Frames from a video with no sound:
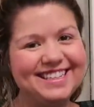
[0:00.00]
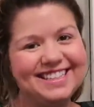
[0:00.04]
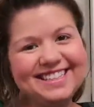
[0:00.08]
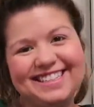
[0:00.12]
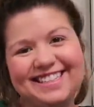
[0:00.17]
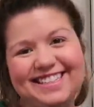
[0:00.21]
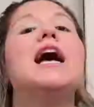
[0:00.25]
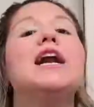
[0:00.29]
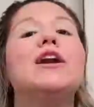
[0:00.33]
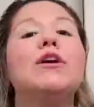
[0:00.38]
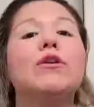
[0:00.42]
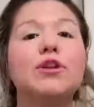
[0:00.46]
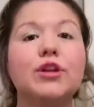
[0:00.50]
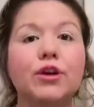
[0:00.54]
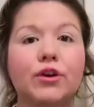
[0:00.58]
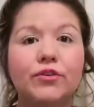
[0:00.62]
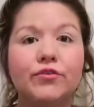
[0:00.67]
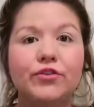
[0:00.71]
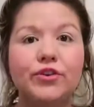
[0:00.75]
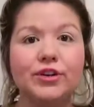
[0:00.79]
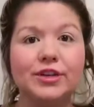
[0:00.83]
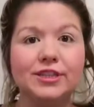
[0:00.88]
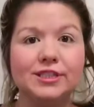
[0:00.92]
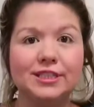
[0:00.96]
I don't know if
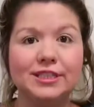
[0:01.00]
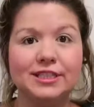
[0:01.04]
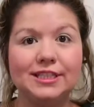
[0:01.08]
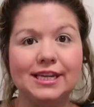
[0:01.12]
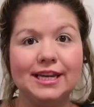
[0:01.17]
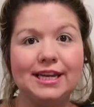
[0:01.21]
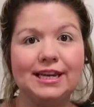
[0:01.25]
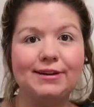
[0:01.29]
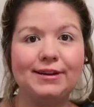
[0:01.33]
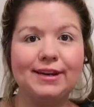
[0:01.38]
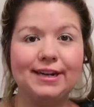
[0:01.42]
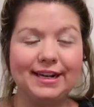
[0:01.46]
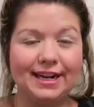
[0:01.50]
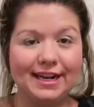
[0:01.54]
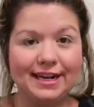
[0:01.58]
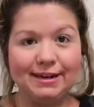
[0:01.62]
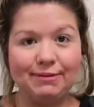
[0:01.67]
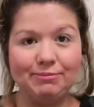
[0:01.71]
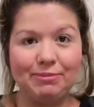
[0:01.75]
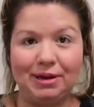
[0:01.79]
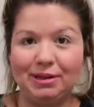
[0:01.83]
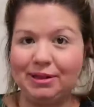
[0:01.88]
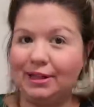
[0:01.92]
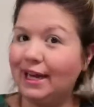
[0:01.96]
you can see, again,
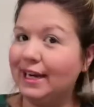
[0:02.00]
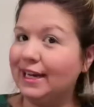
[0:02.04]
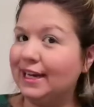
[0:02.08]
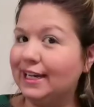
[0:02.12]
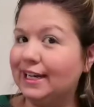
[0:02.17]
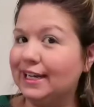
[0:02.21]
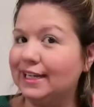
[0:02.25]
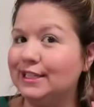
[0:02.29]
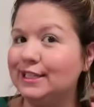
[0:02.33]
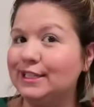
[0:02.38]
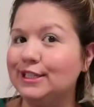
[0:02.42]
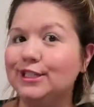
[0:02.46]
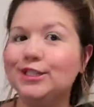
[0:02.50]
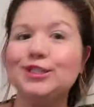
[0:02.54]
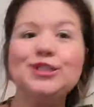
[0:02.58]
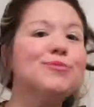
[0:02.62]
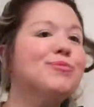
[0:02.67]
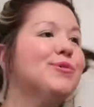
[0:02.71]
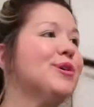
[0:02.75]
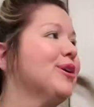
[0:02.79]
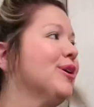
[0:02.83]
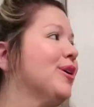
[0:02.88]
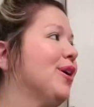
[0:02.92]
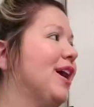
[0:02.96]
my lighting isn't
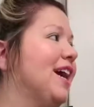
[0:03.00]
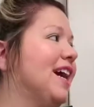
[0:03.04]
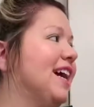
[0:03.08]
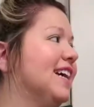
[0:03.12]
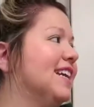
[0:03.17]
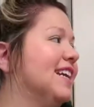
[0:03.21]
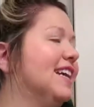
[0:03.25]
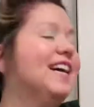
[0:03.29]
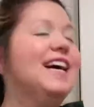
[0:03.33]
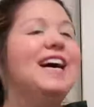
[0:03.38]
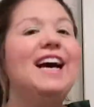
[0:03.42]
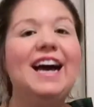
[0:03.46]
super great.